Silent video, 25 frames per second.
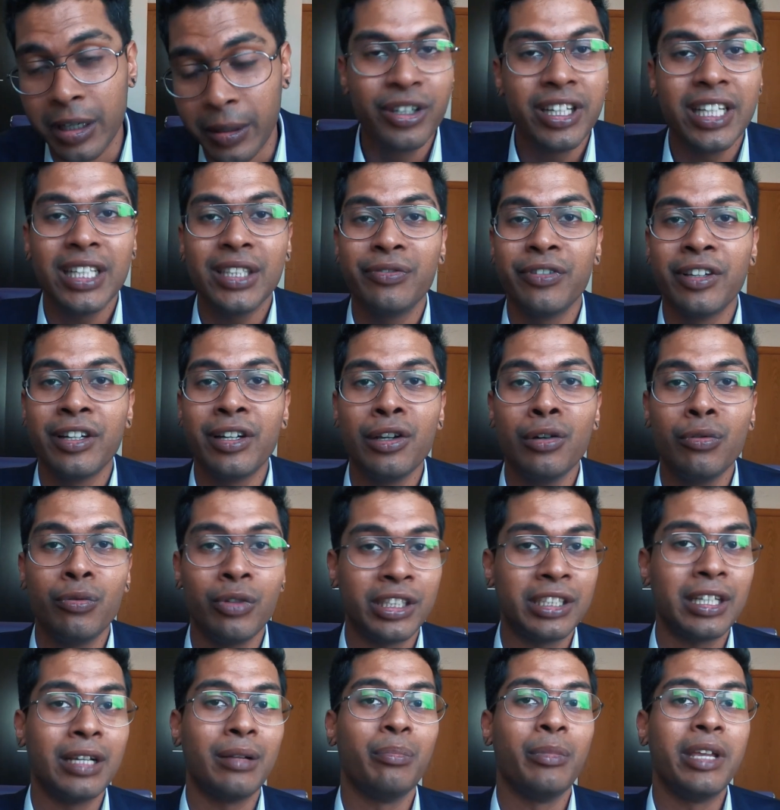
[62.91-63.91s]
Today's video,
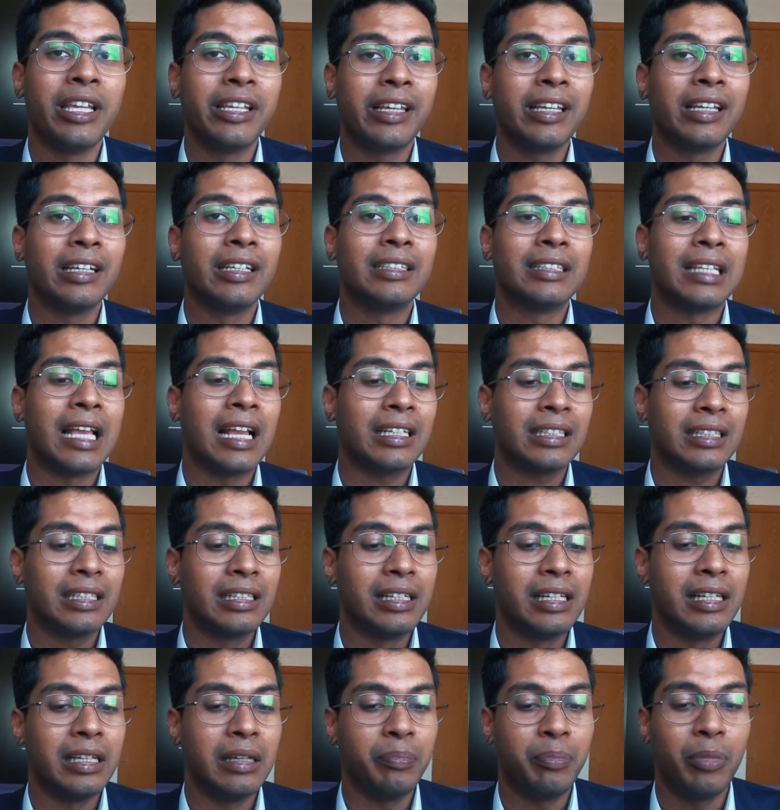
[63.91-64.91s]
which I'm making, is
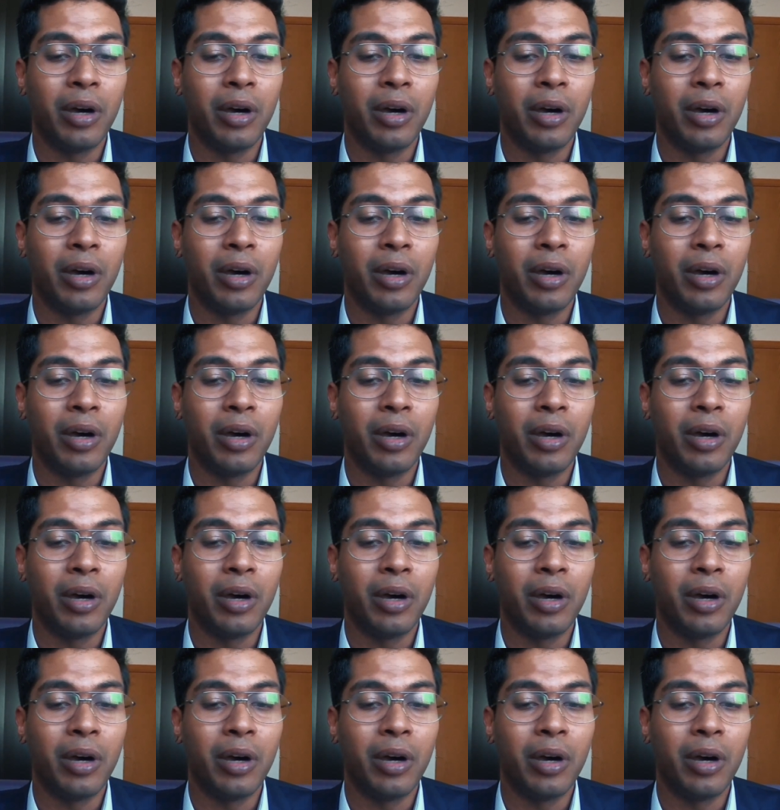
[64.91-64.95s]
actually